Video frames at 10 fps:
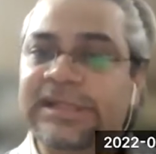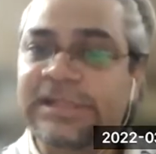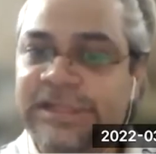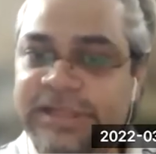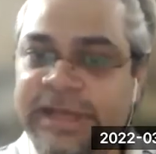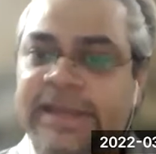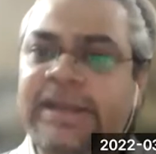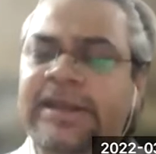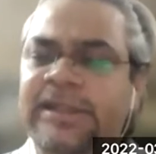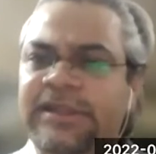
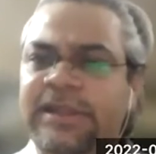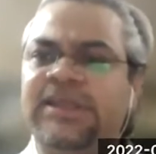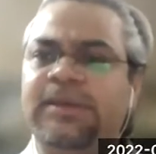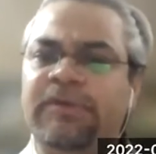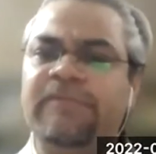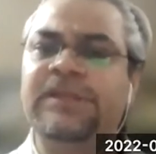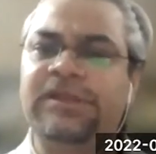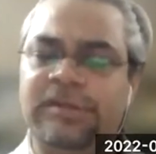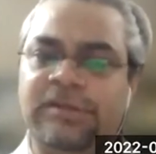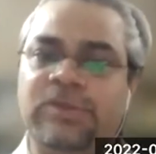Second, and some of
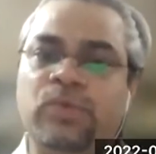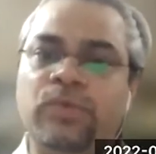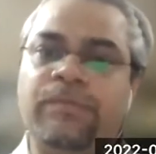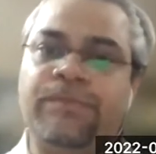this you